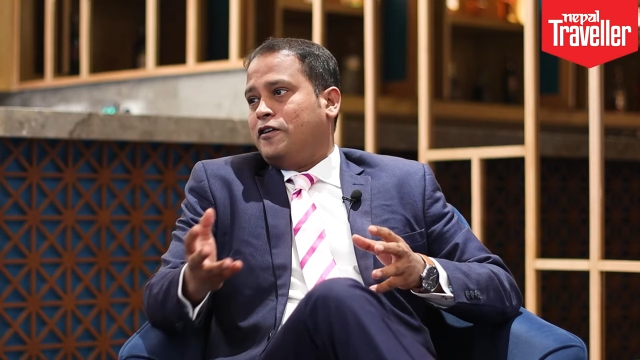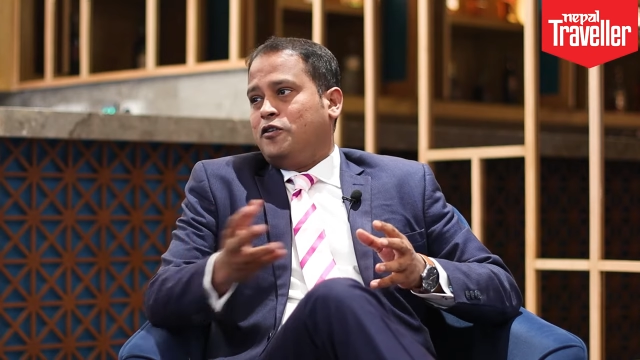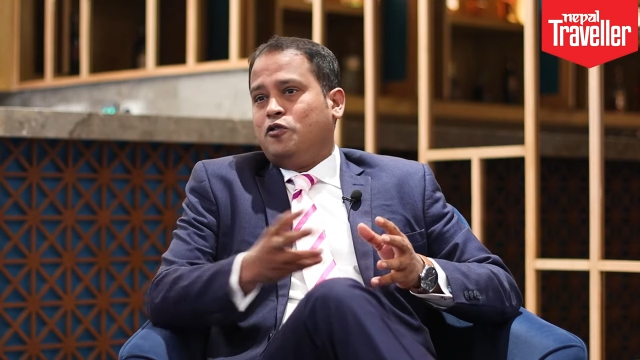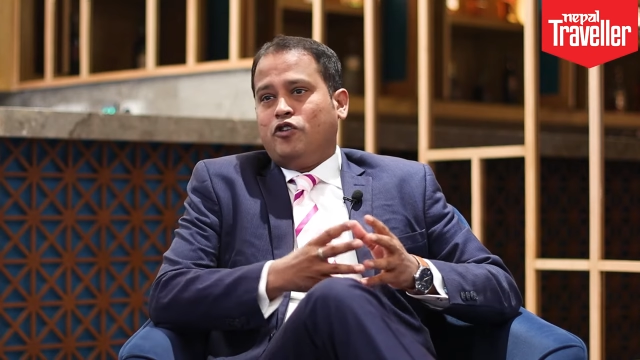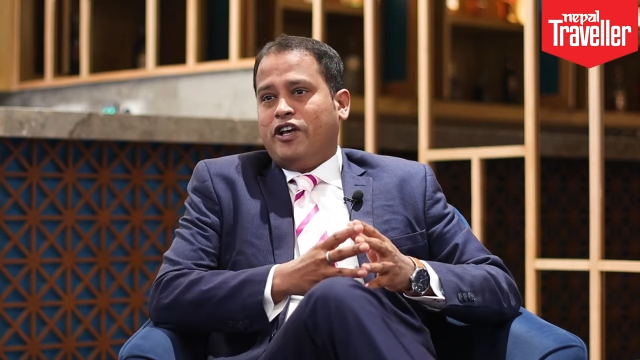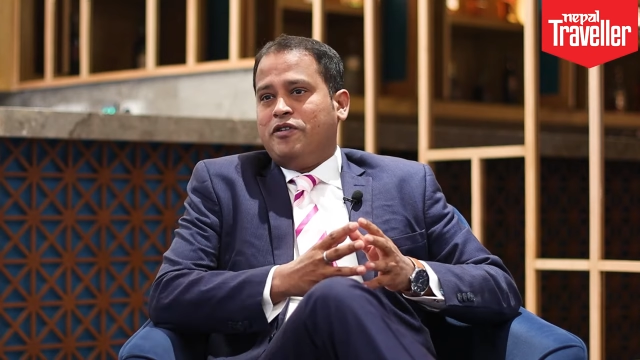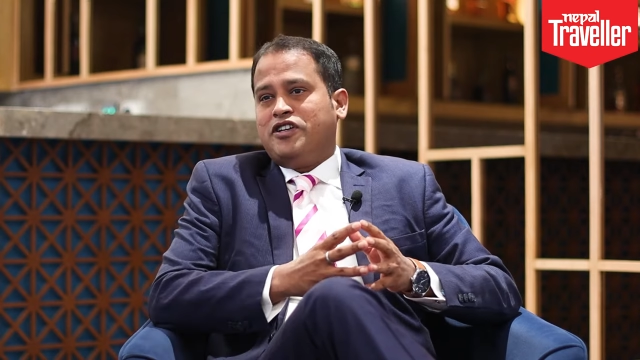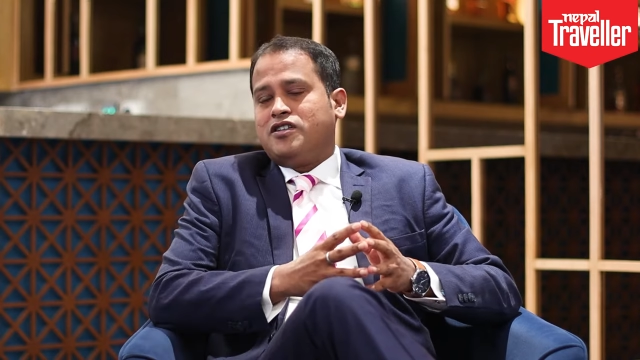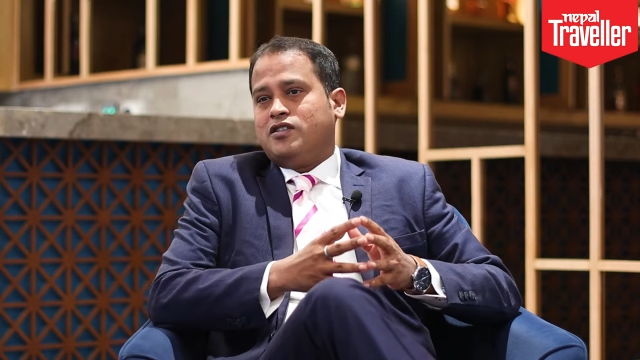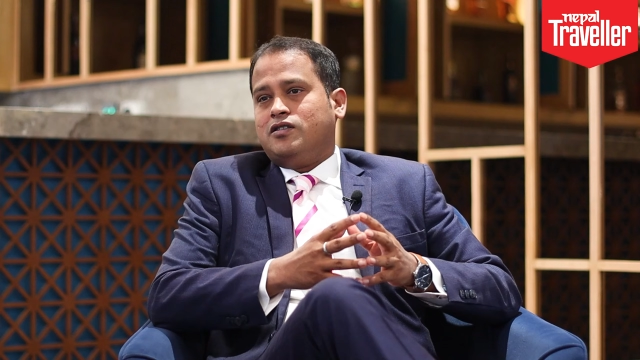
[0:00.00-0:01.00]
You name it
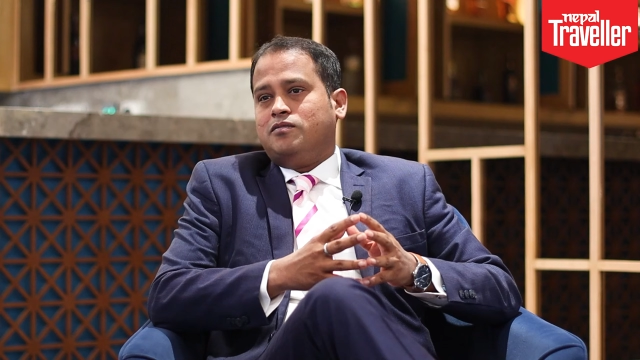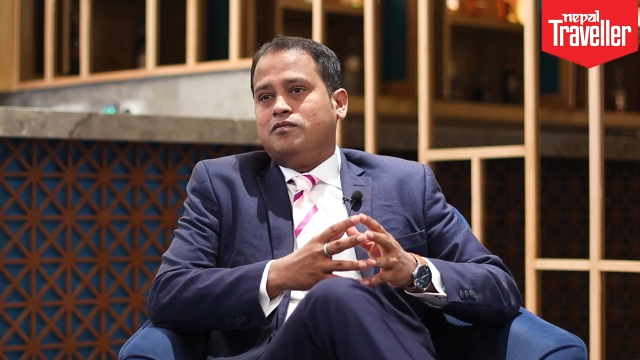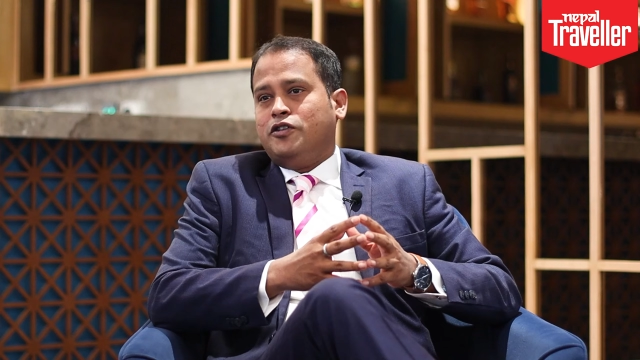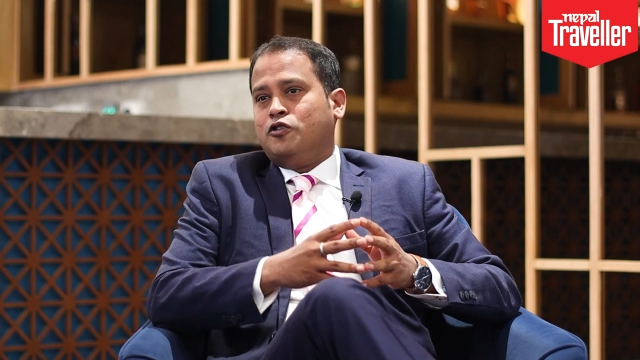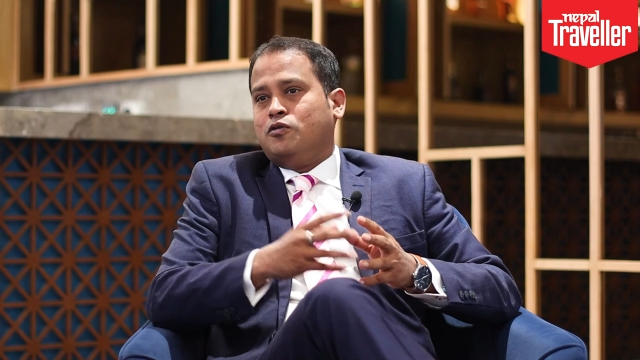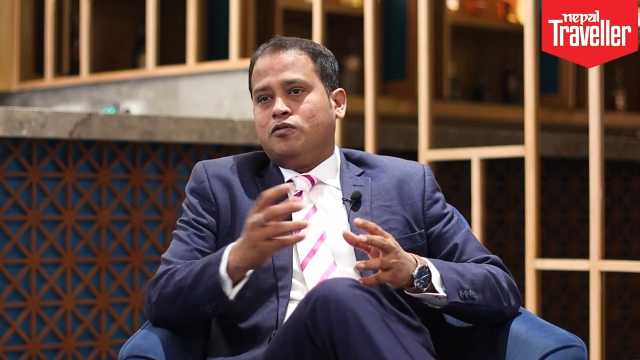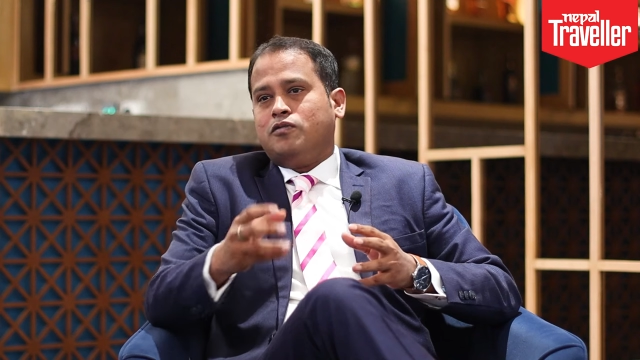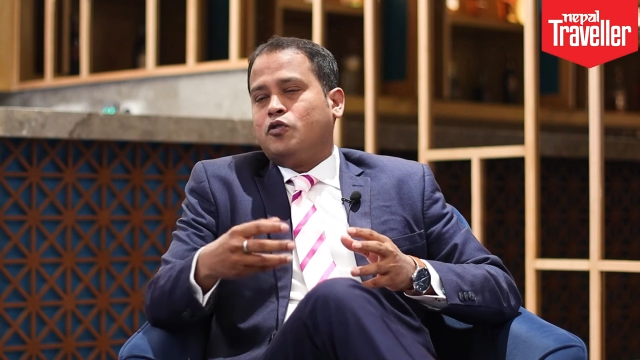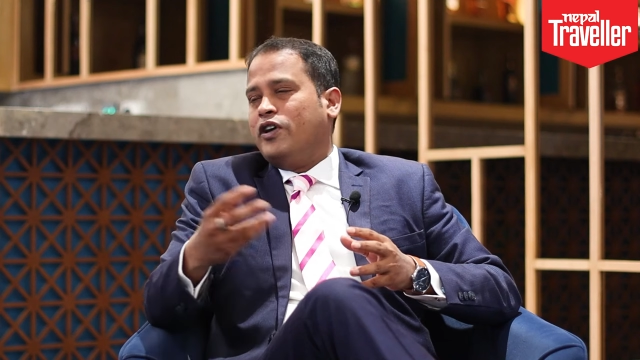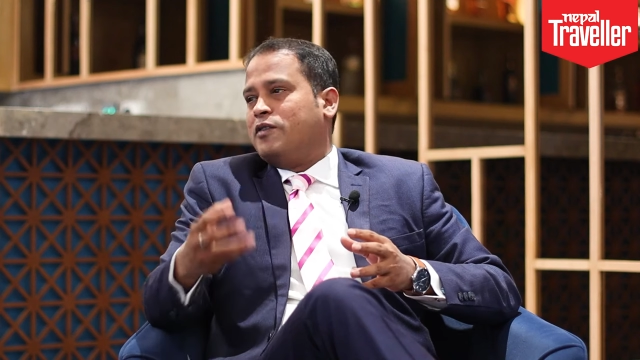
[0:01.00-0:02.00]
as a, you know,
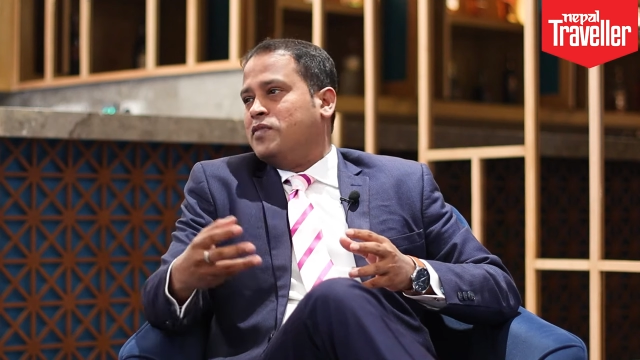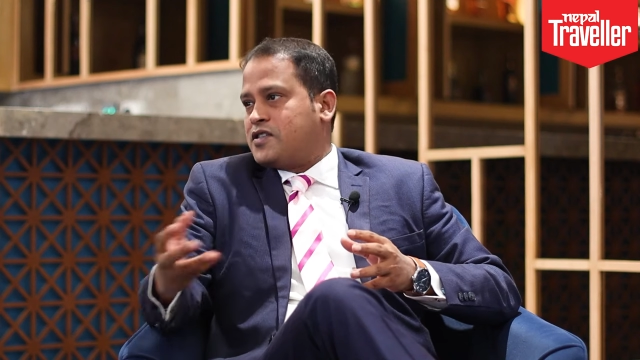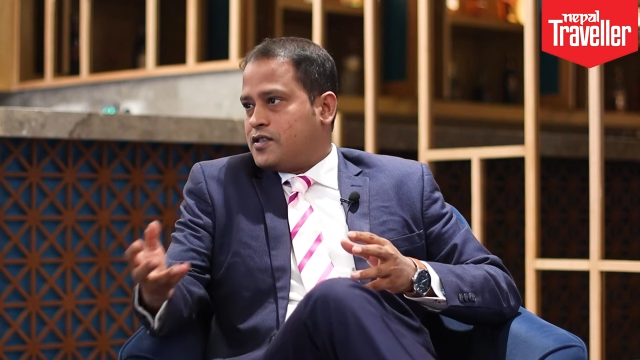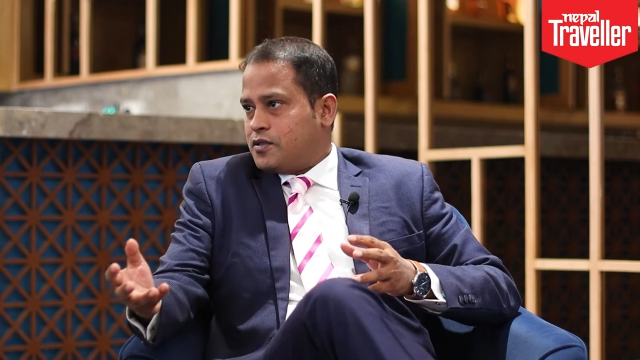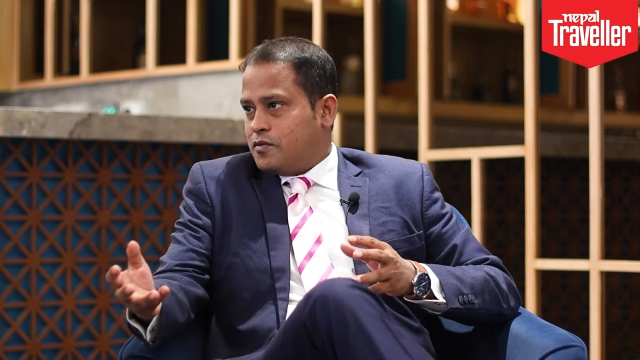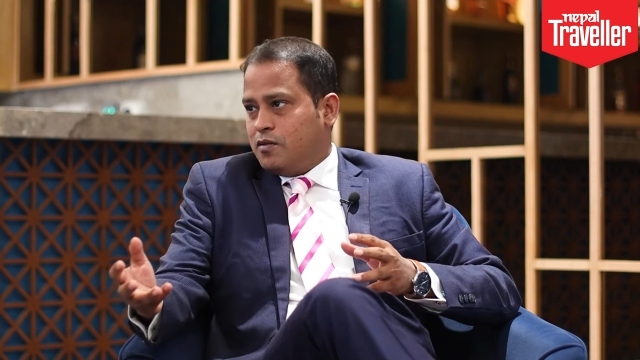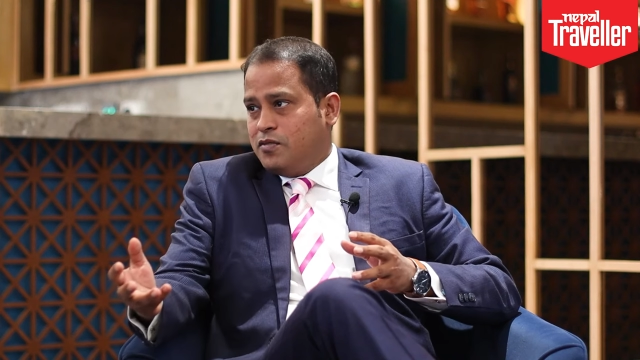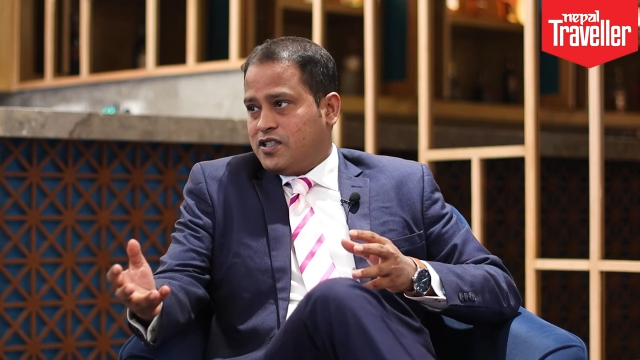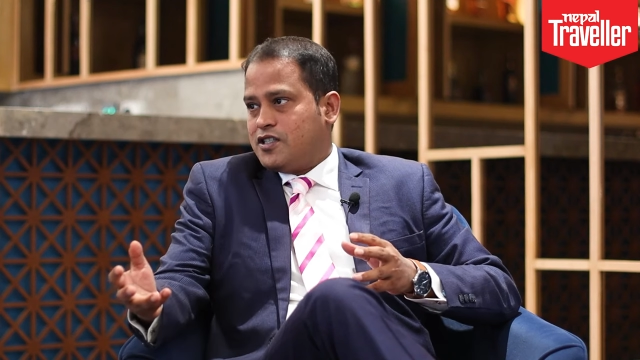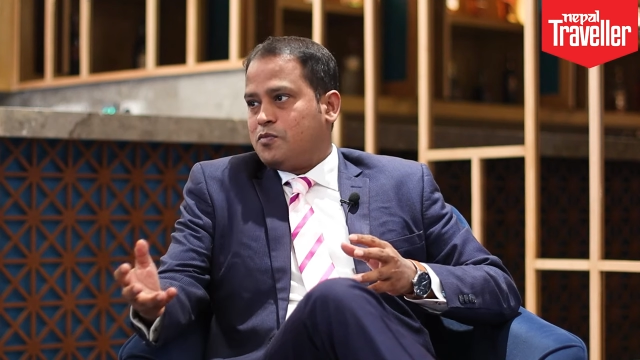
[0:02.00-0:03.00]
quick
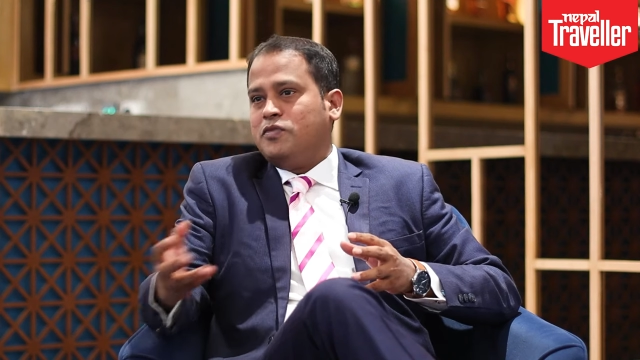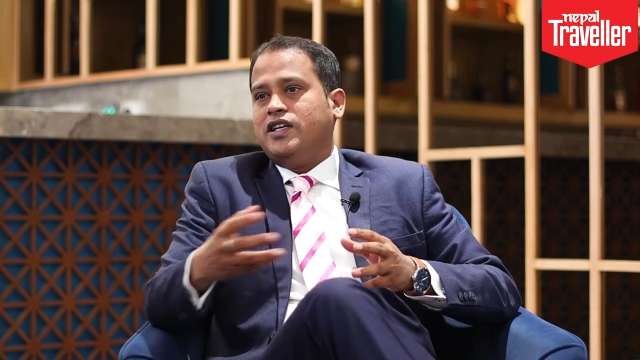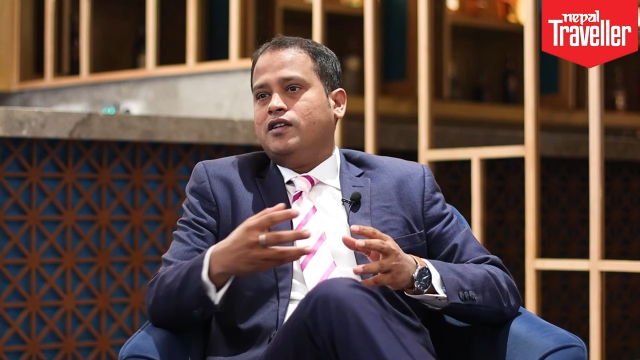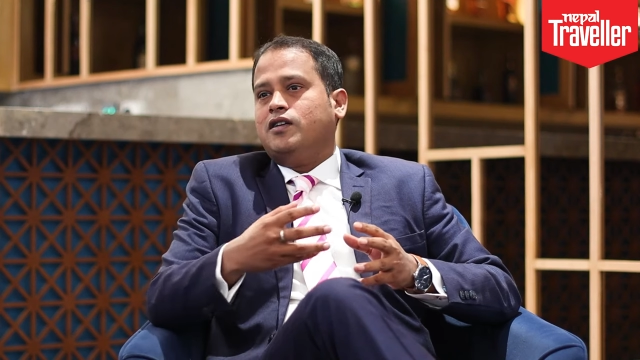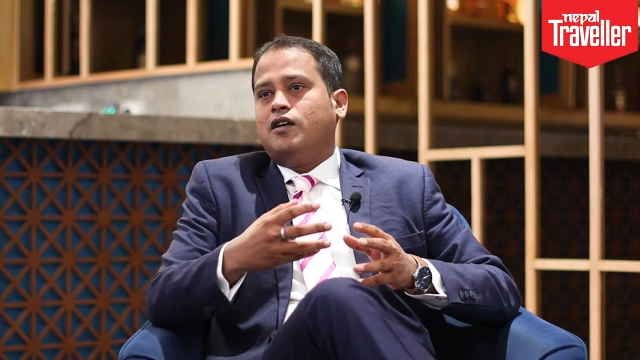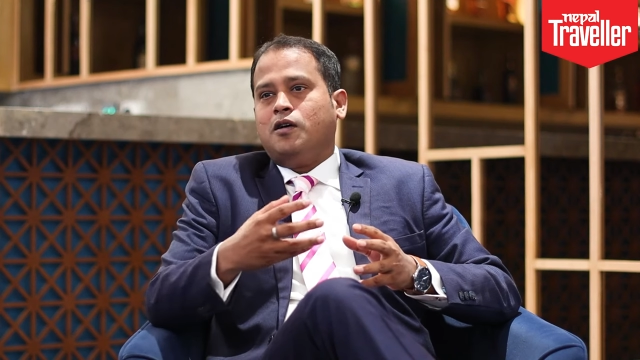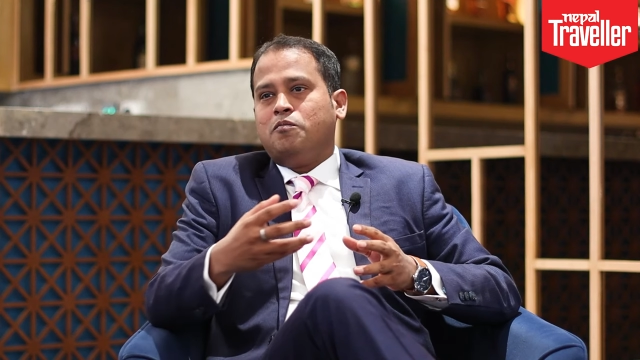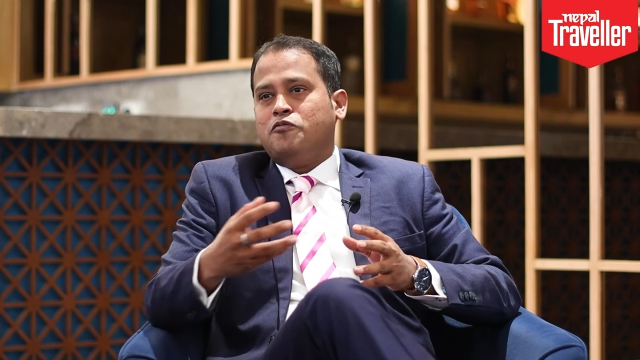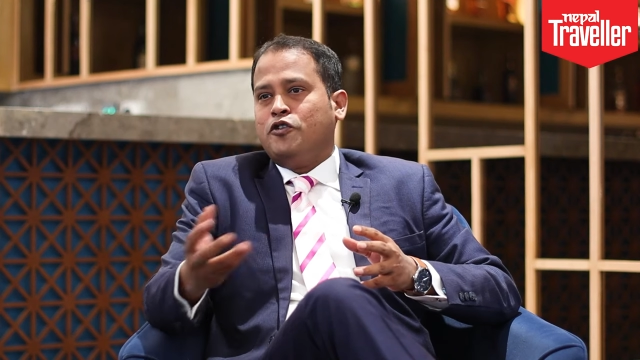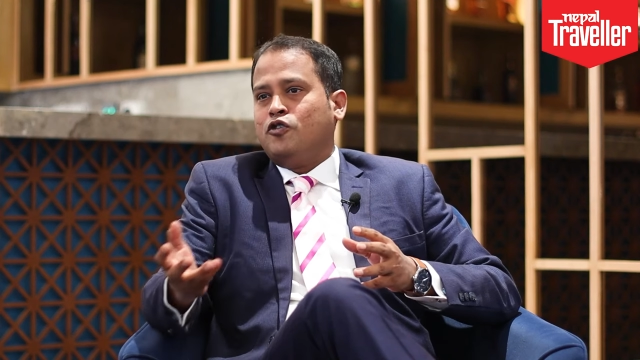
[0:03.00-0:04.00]
business
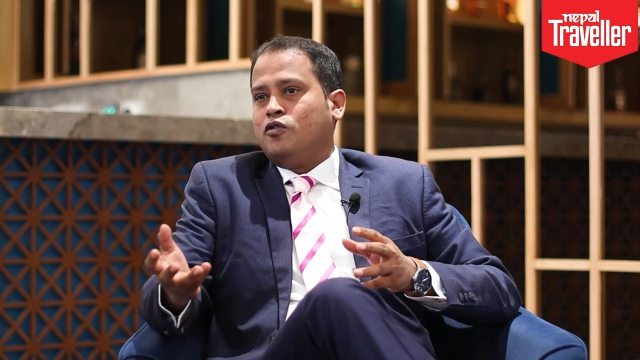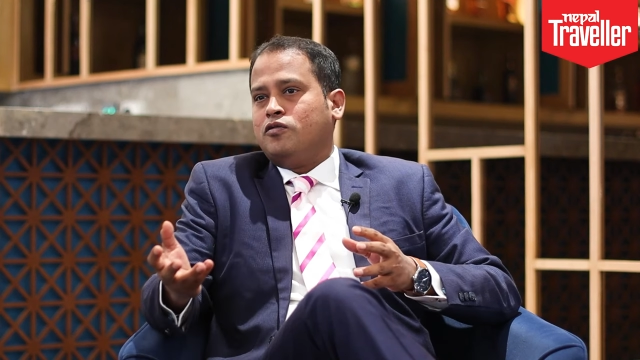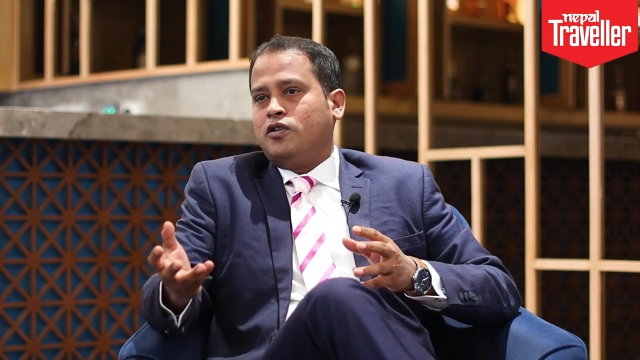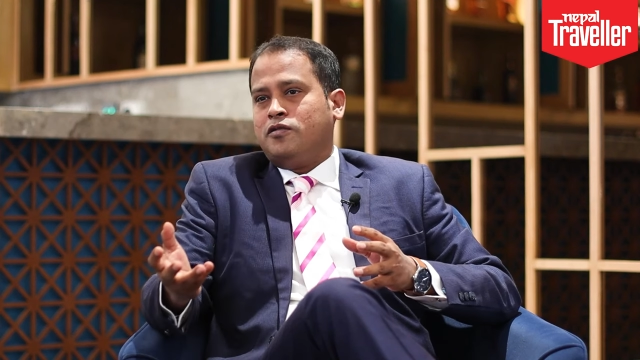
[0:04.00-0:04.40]
meal, you know,